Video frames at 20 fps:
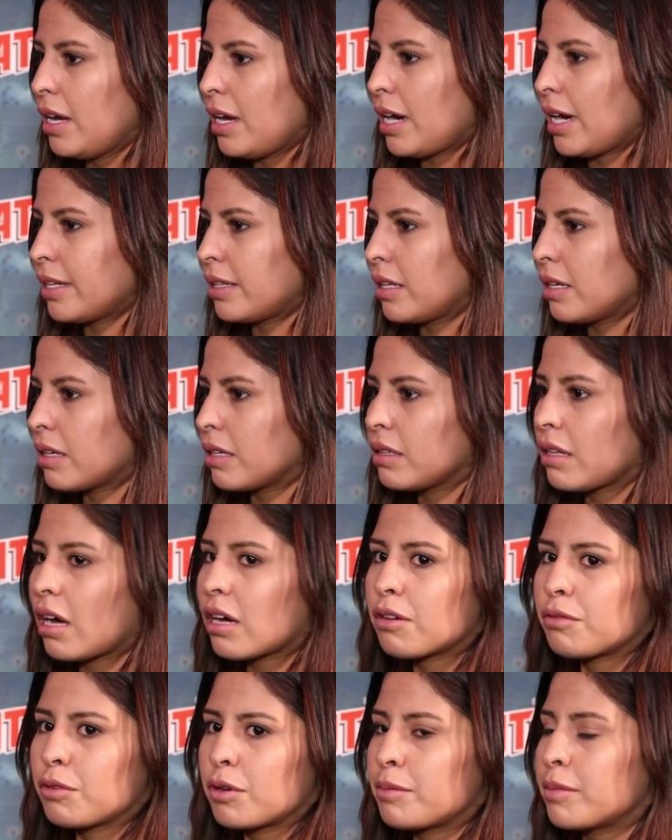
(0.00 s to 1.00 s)
I think a
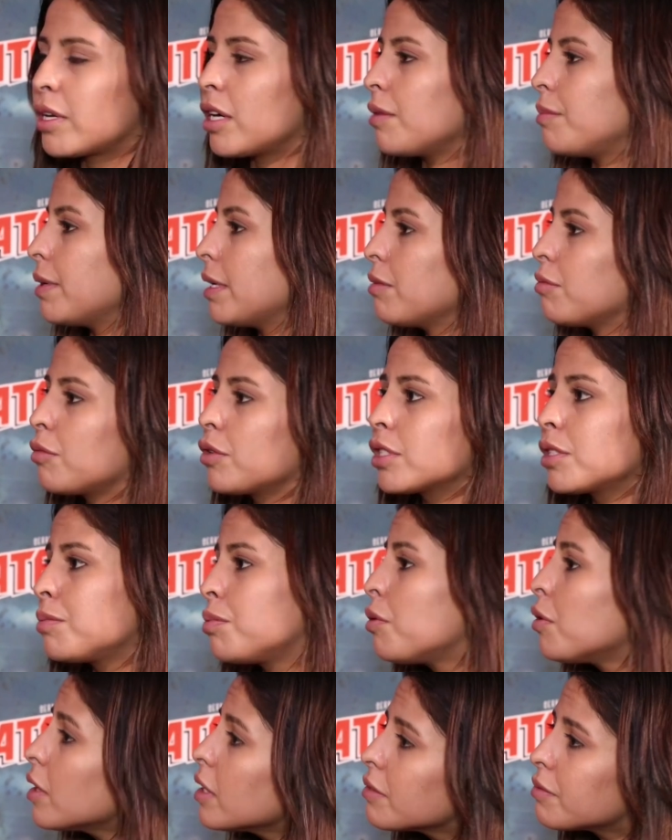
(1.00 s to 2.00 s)
lot of women are being more
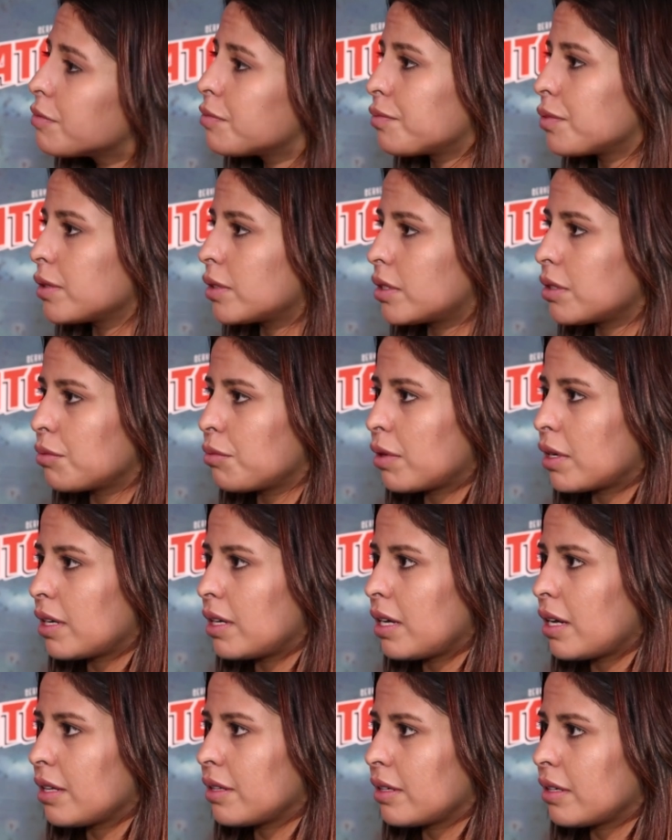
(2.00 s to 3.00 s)
supportive for, to one
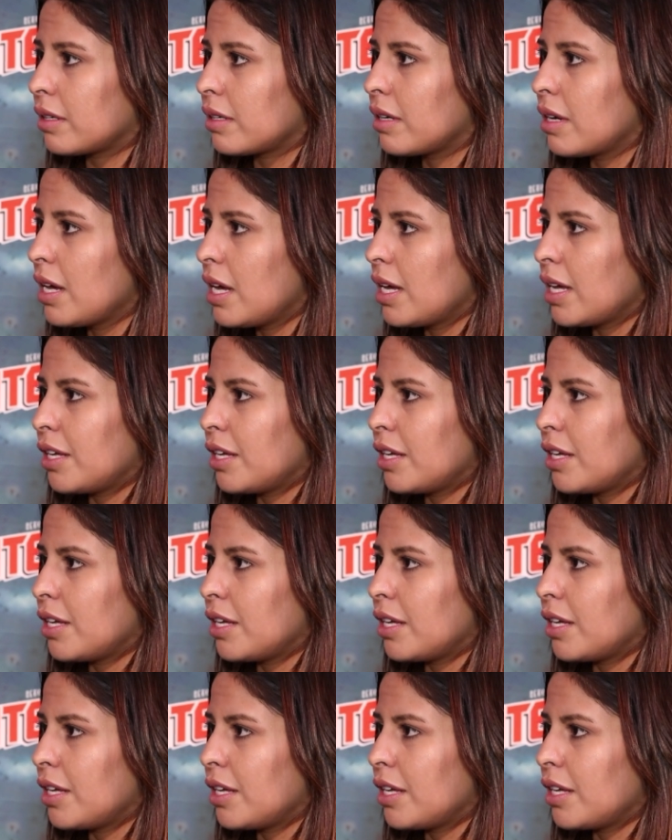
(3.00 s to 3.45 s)
another.